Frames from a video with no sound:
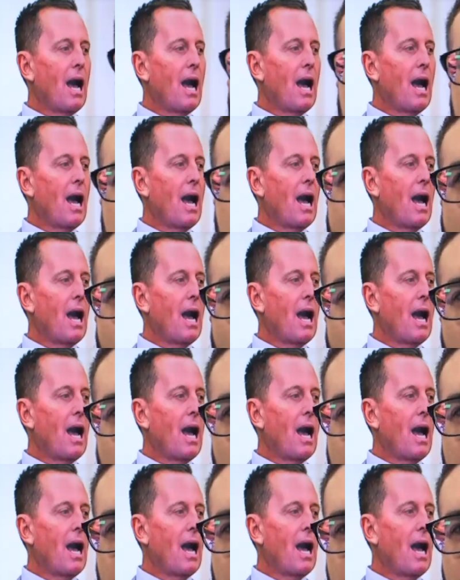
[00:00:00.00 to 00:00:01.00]

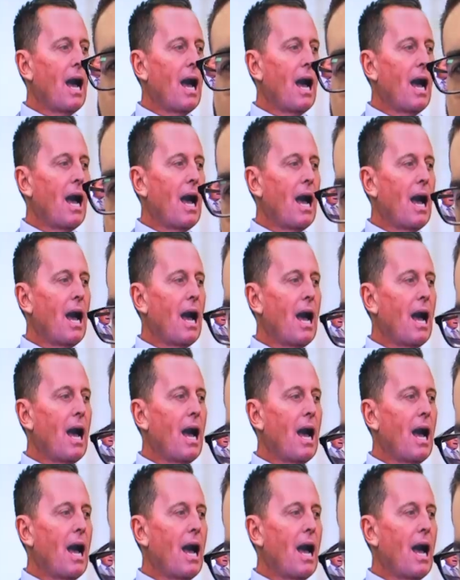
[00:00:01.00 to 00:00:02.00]

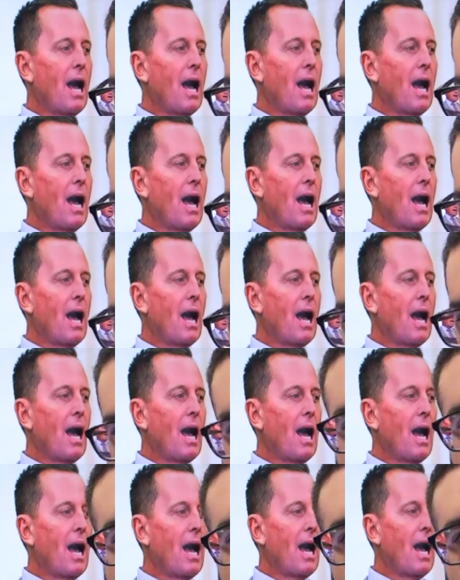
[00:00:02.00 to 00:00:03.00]

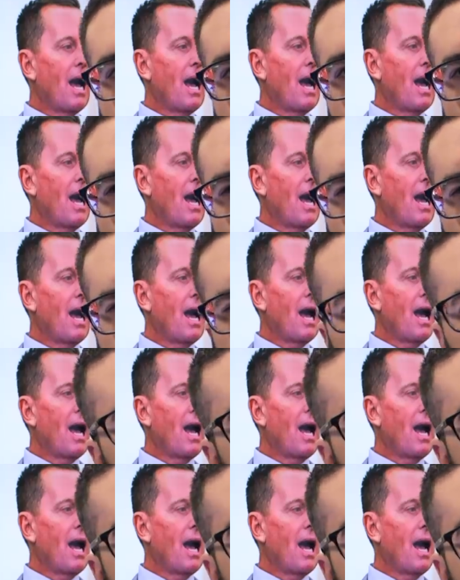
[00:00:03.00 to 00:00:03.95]
[no speech]